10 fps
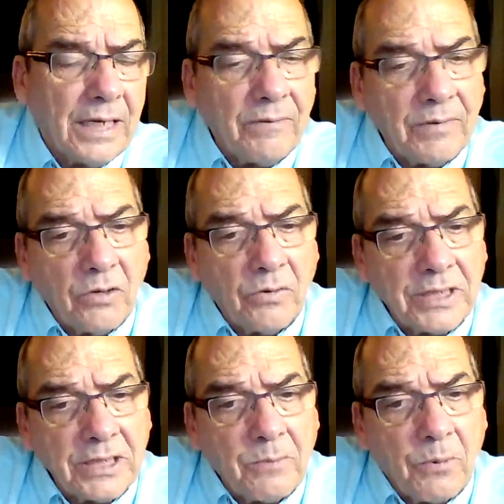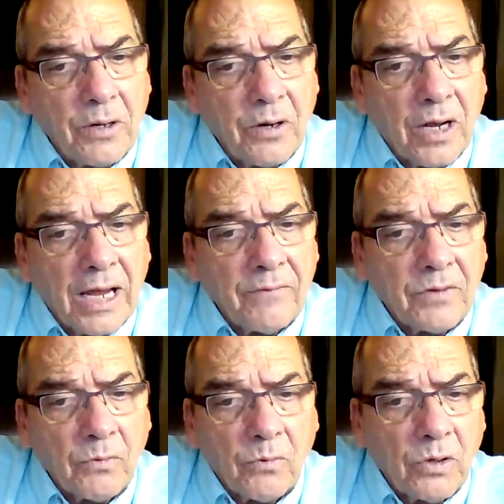Even though at this point in our life,
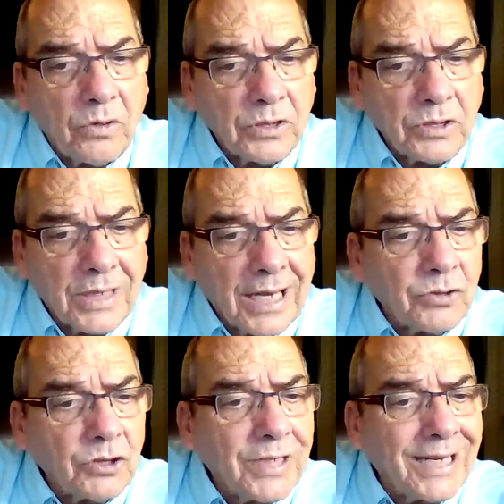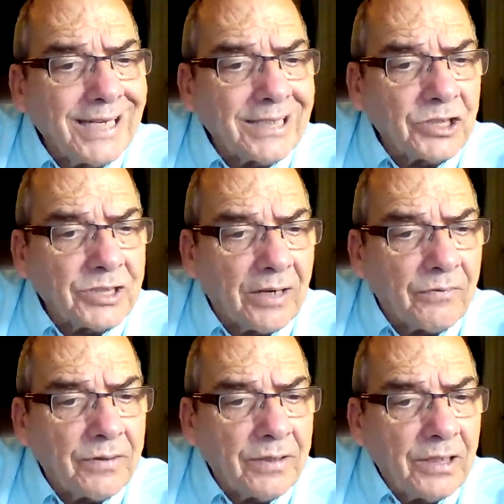the world is kind of shaking
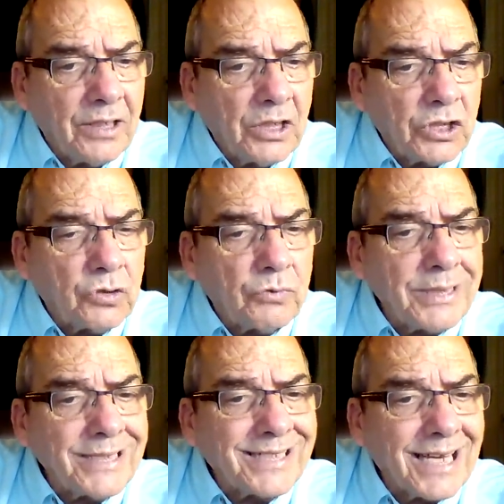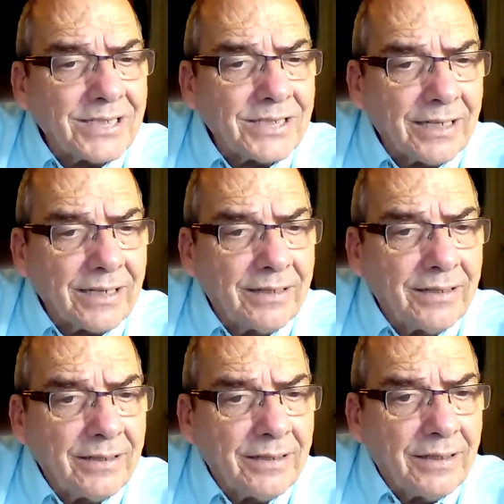itself. It's reassessing.
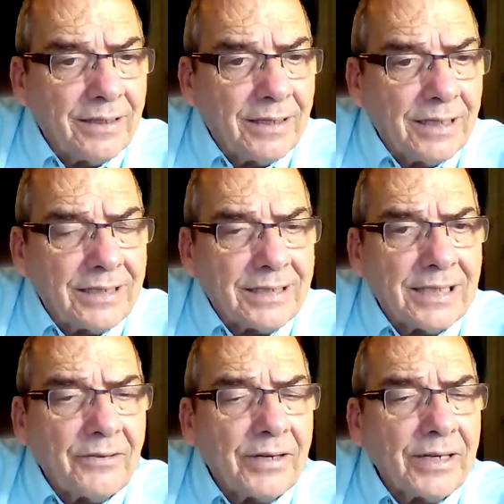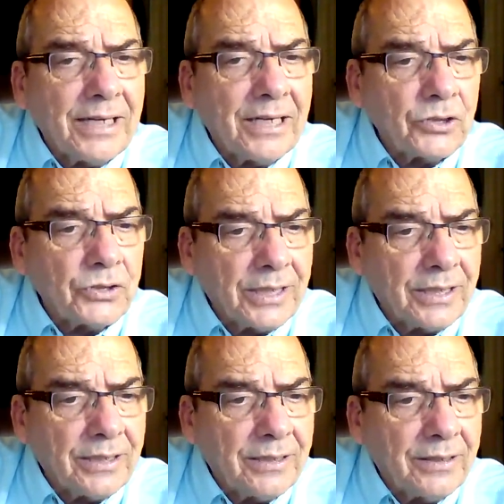It's clearing the
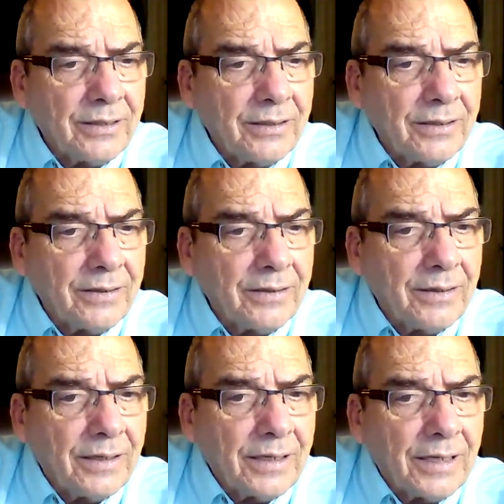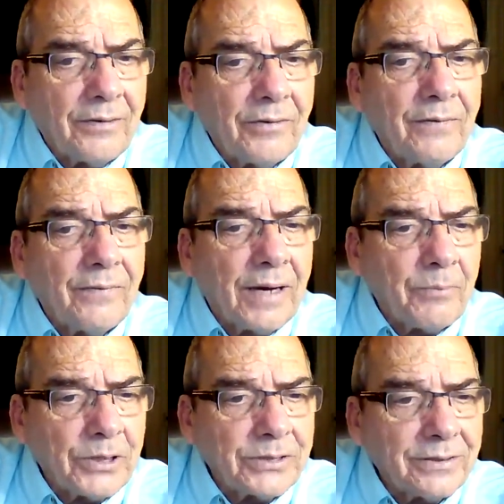energy. Clearing the
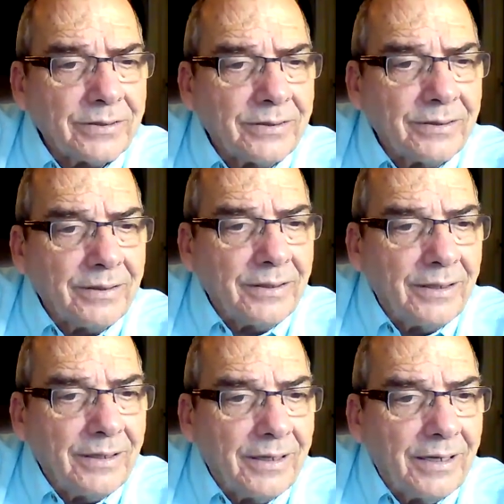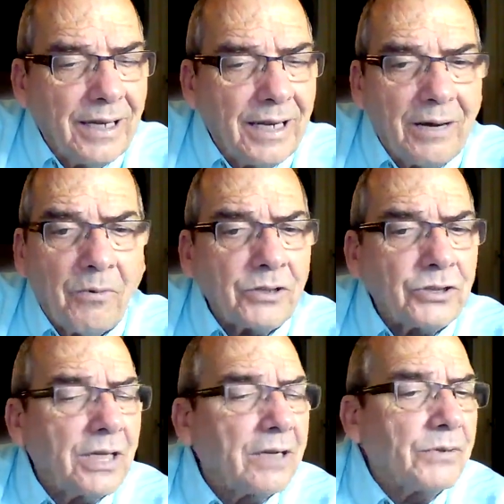vibration. And I
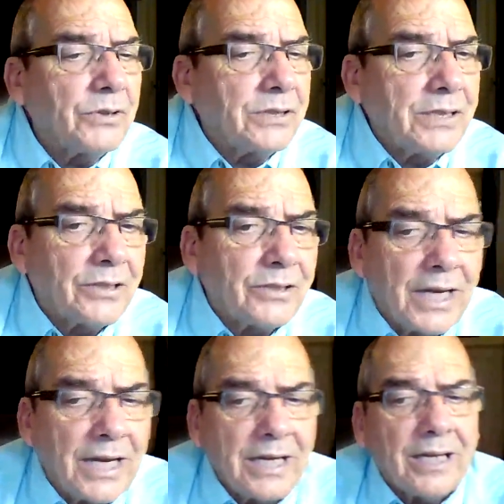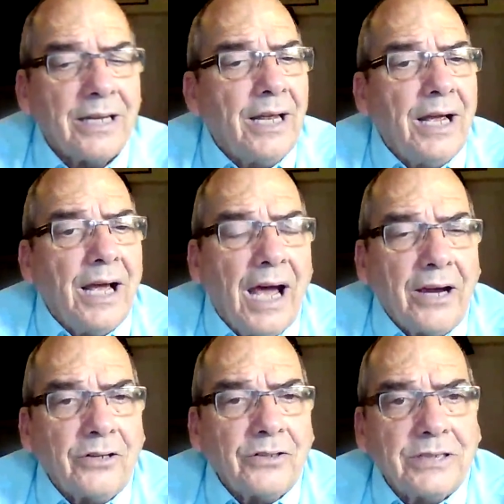watched television the other day, and
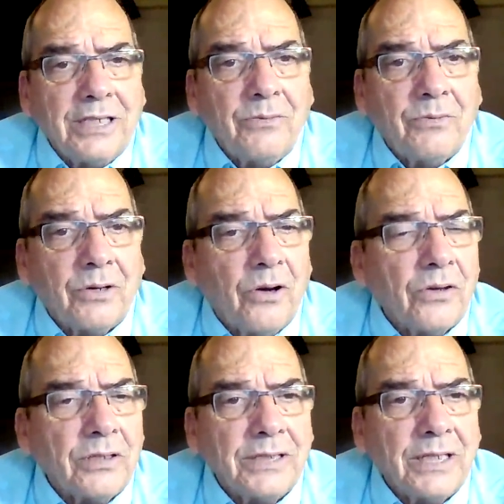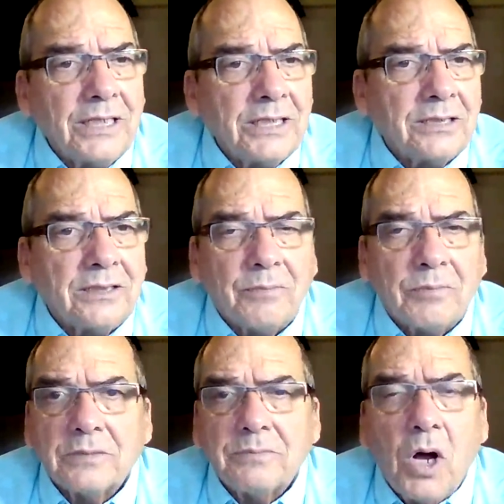I could see where all the cities, the
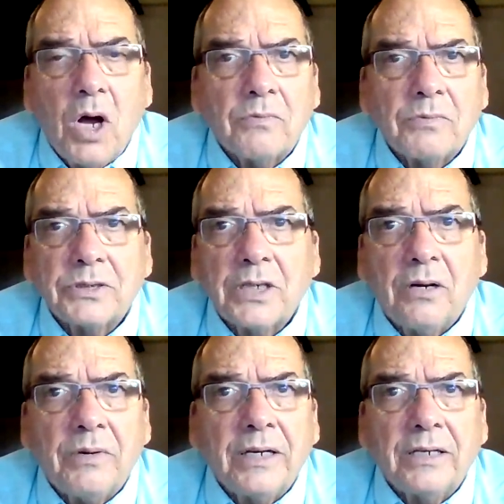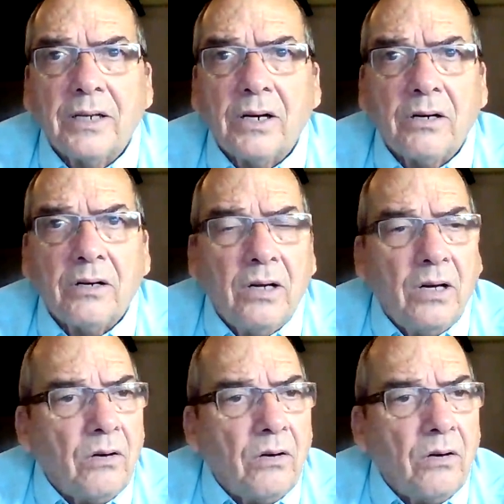smog was going, the